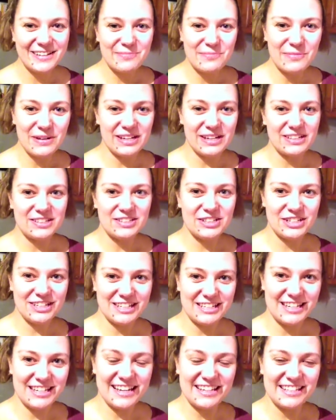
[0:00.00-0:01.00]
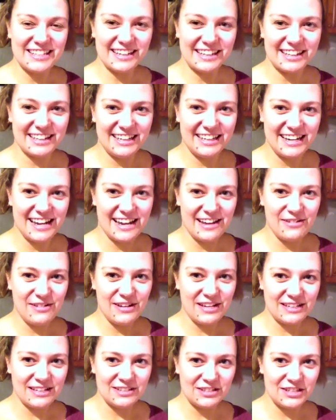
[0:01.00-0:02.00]
But she's nice and clean now,
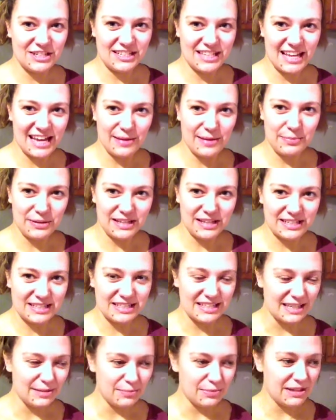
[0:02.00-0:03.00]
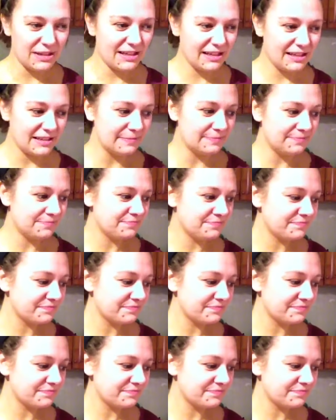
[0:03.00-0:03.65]
and she's happy and sleepy, and